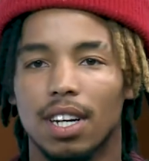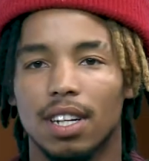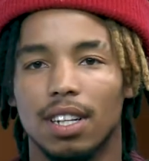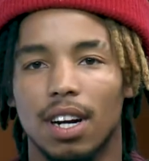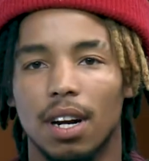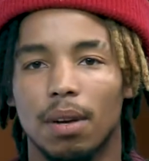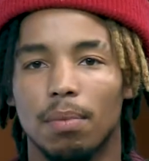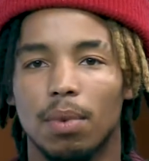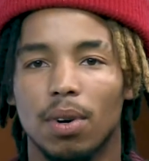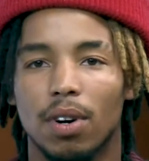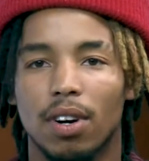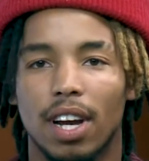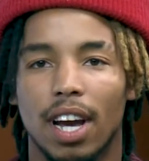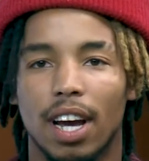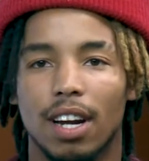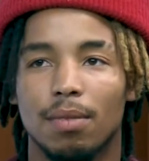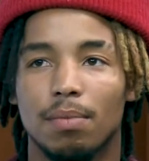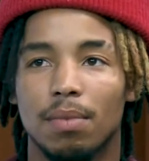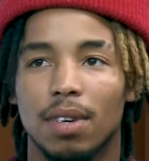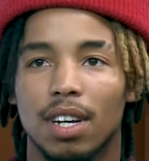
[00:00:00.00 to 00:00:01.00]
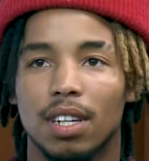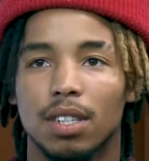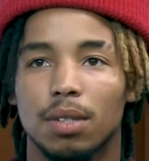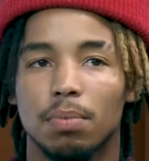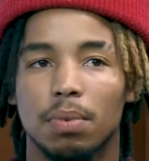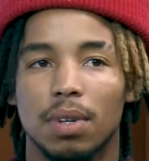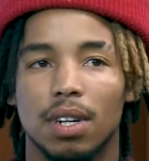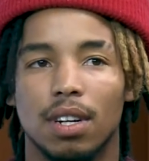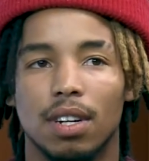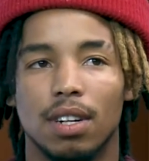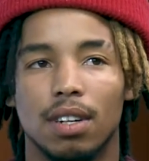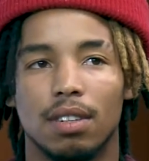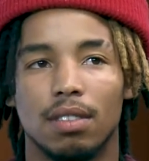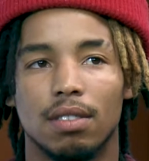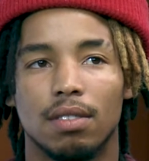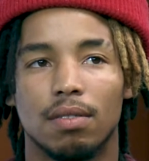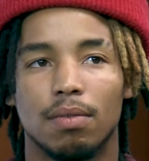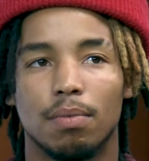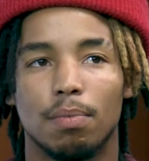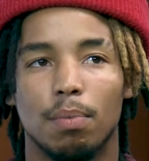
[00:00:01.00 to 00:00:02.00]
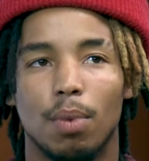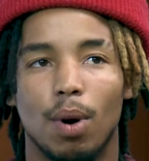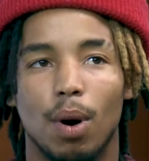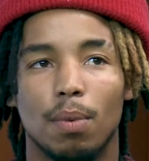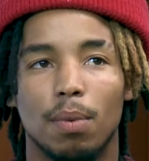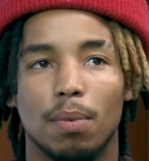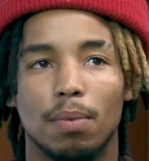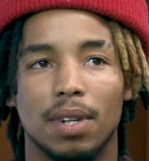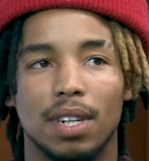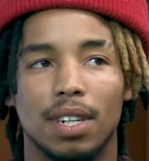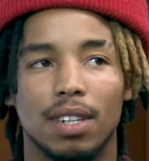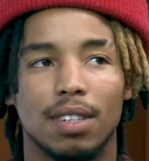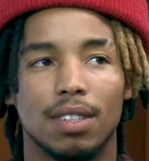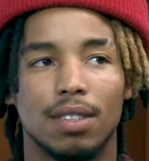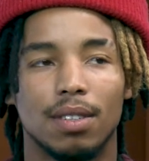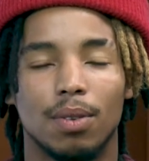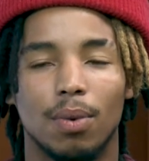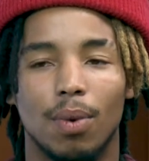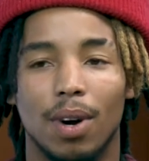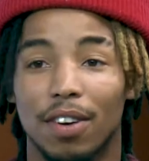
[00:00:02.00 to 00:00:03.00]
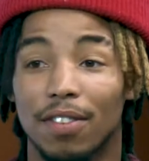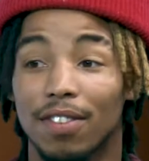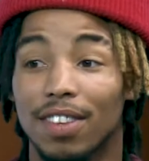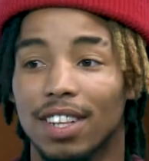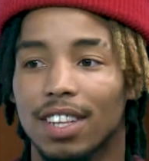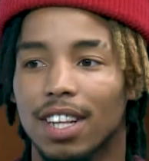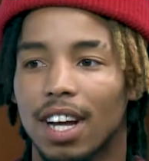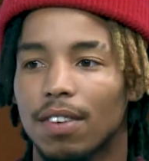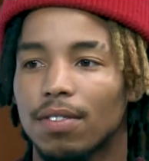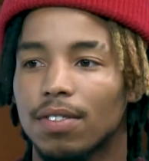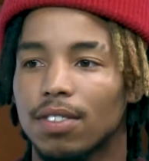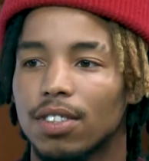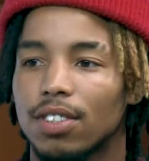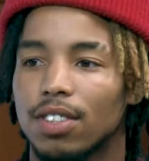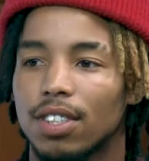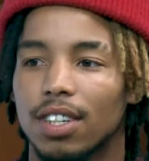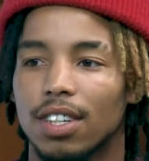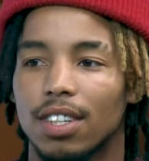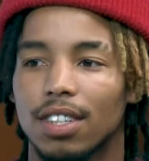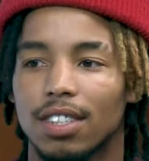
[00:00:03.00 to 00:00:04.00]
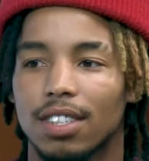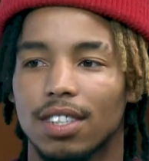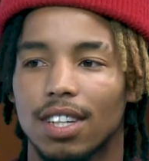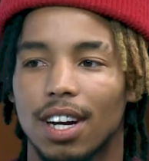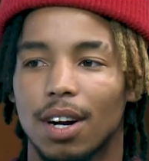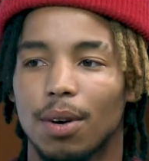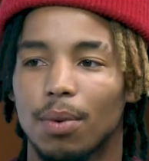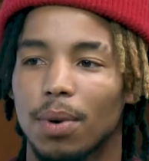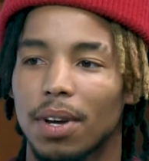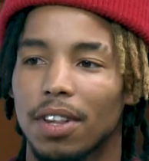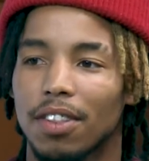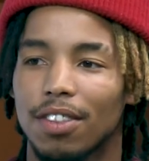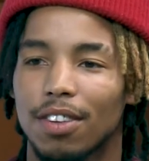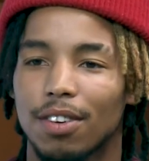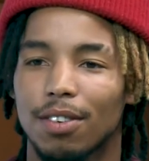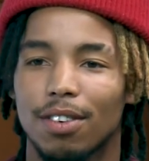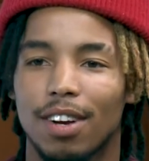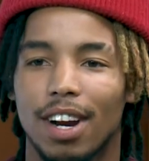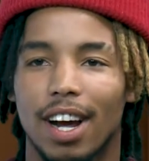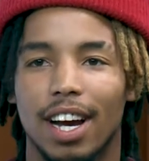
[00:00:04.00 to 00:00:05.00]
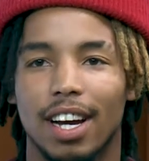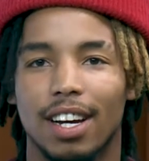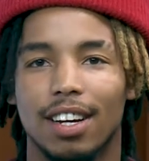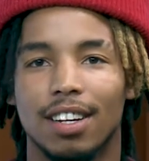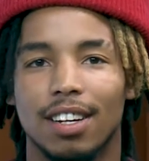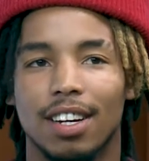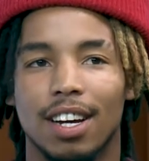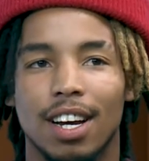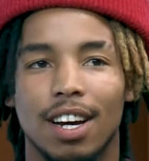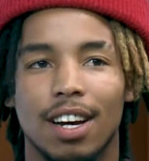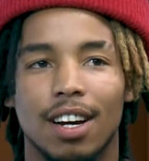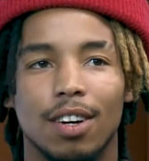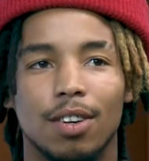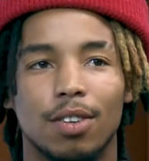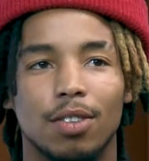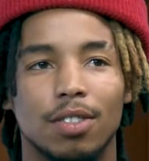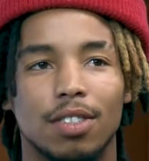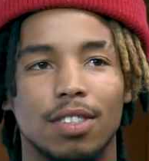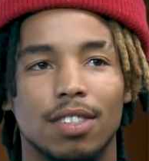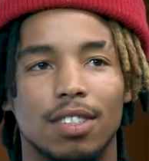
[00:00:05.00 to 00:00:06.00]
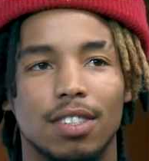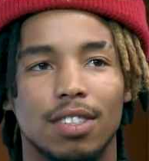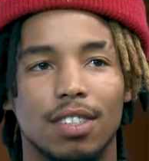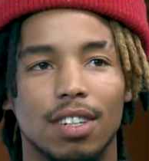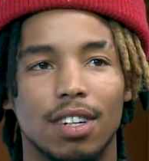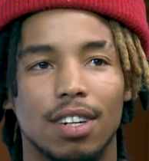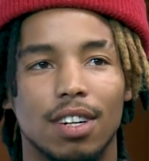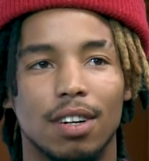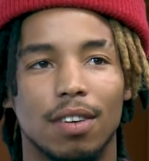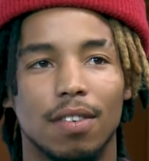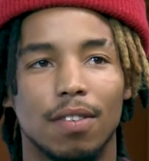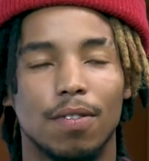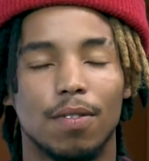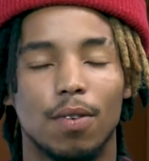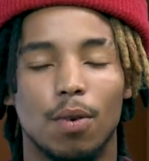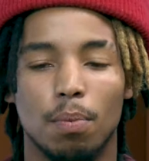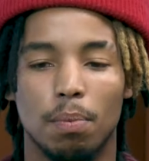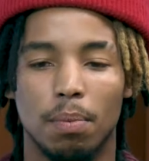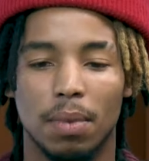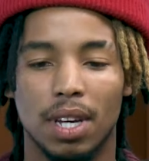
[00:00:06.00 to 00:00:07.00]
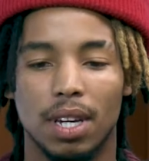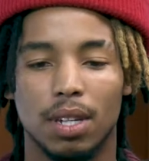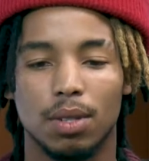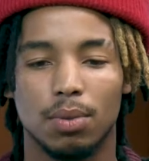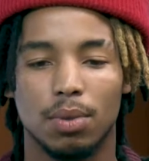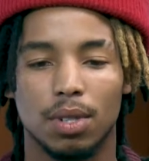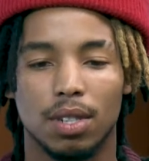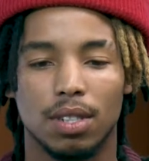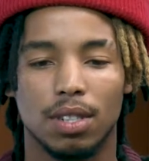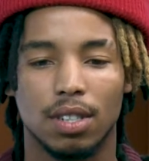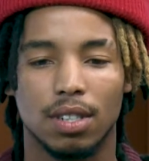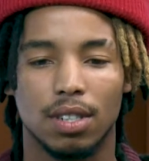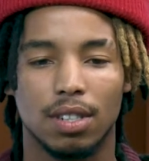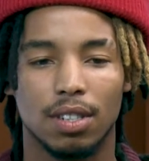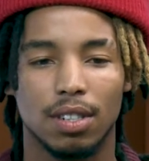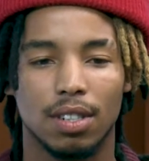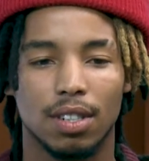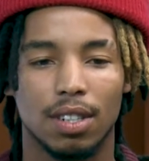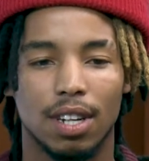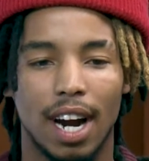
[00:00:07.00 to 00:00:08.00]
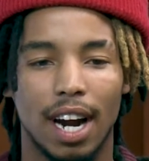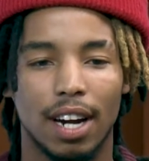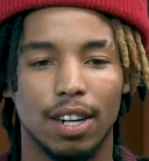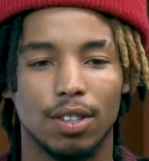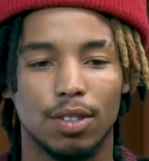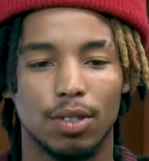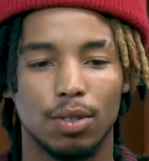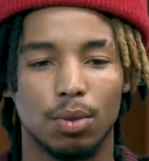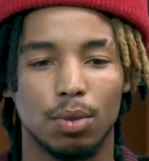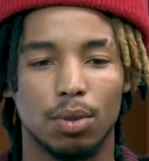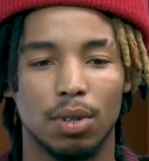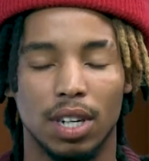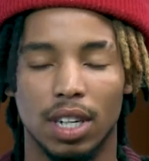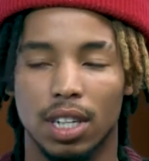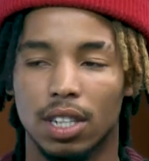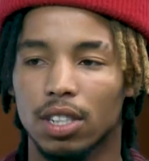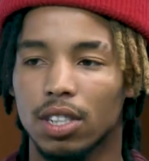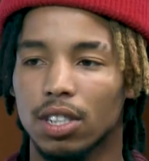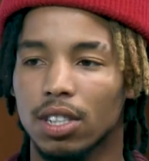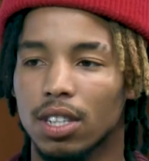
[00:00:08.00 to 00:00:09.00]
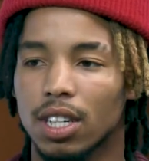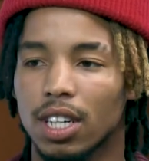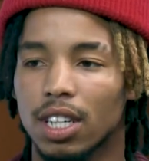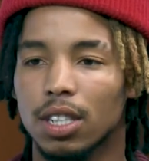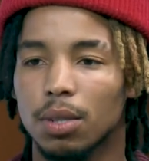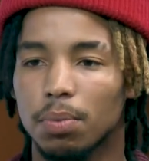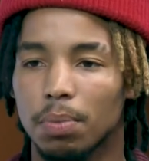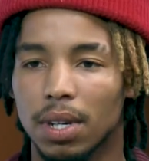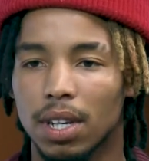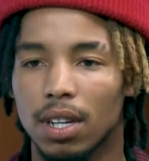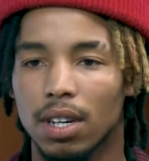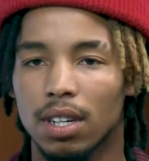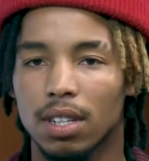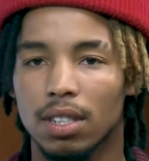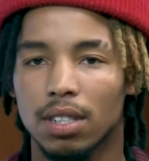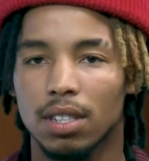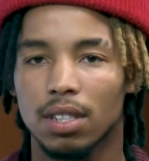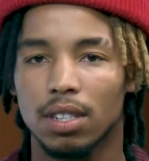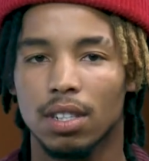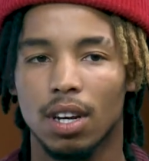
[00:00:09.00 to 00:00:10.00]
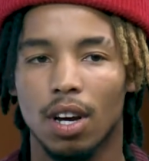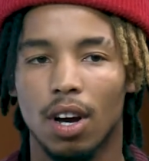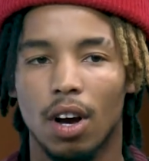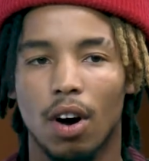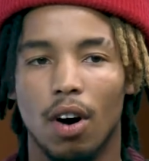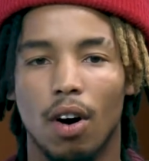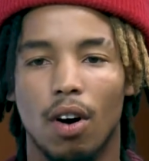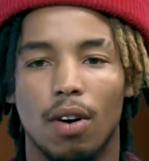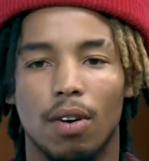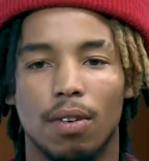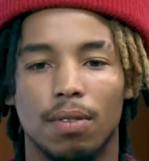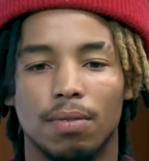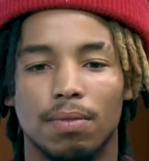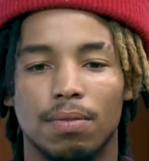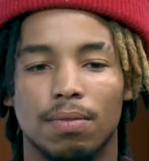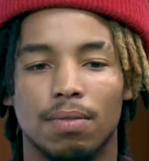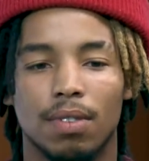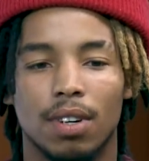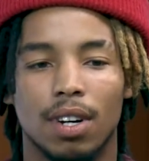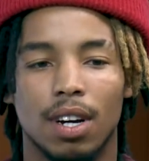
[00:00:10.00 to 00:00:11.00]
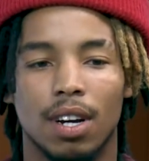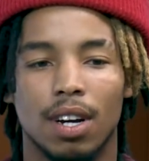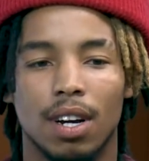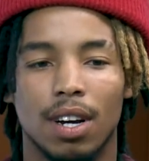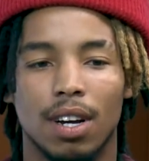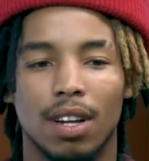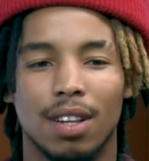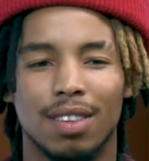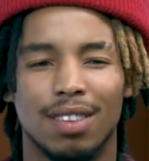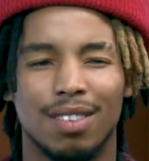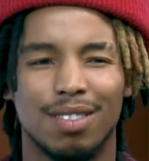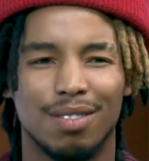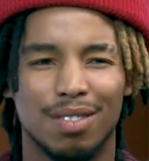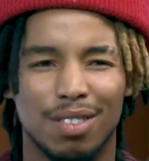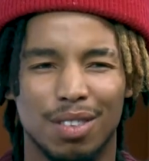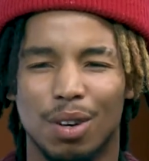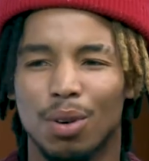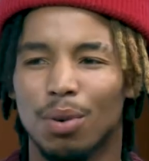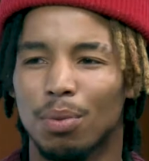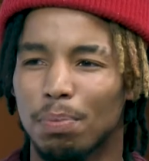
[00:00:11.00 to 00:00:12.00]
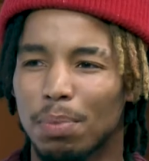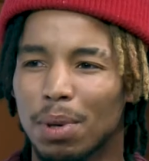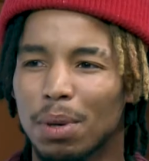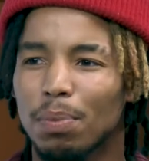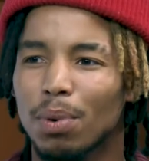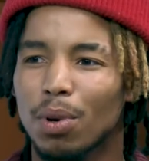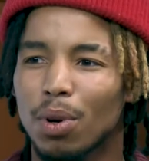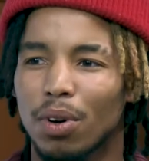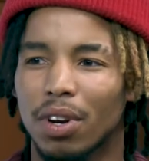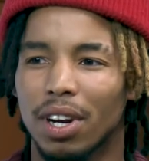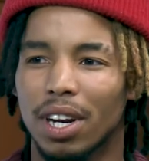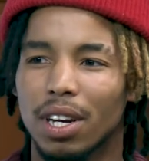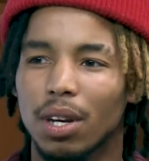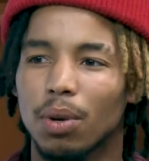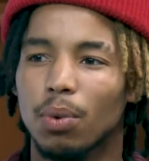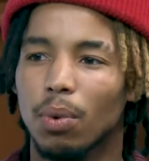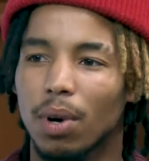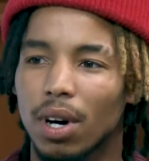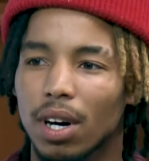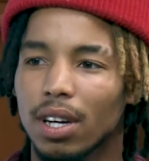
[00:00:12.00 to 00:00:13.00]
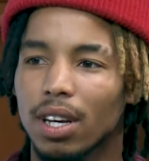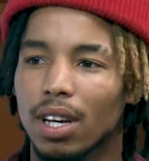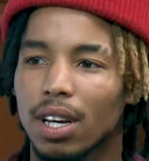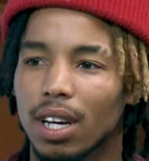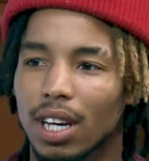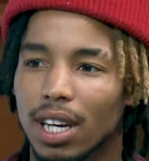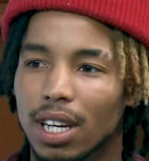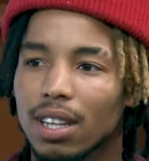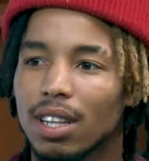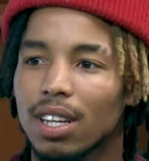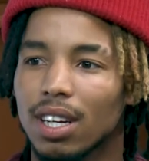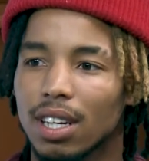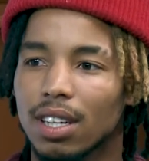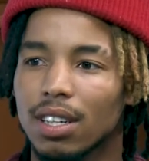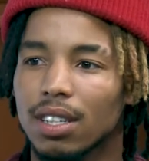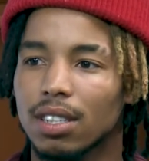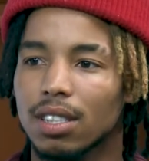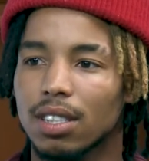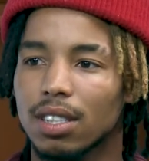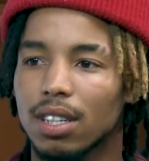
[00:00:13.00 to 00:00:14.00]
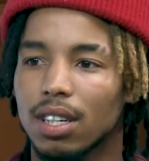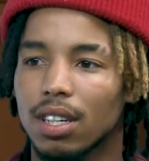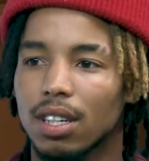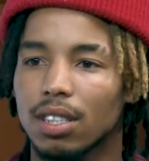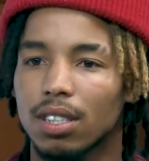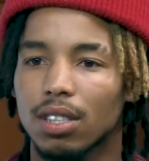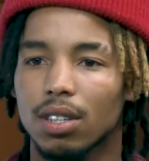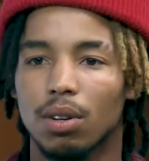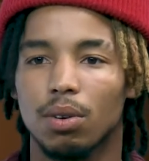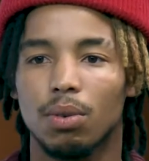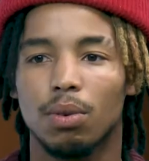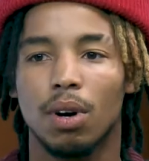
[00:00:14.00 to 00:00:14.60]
at Rainbow Academy has been probably one of the toughest journeys that I went through, like, because for me it was trying to reach the experience of the people already working in the industry. So